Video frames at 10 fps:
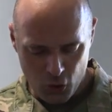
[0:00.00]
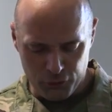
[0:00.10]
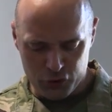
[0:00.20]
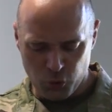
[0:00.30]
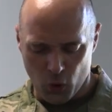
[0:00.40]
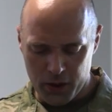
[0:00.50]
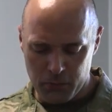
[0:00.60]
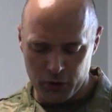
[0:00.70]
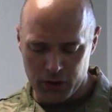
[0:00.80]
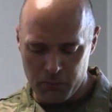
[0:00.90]
Over 20
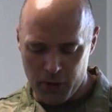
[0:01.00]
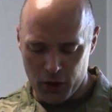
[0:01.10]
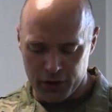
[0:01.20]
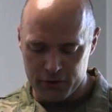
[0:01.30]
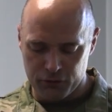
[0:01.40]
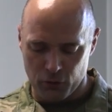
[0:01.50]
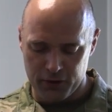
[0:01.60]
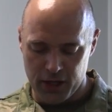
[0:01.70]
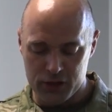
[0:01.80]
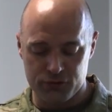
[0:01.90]
million Americans over
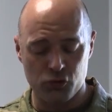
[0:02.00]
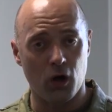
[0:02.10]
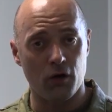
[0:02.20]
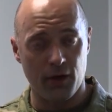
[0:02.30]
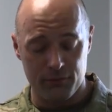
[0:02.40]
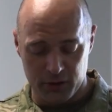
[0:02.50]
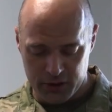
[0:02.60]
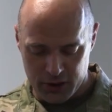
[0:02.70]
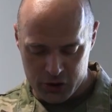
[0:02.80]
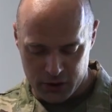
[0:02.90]
the age of 12 have an
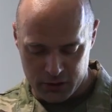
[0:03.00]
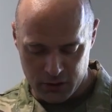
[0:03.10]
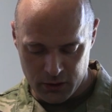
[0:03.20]
addiction.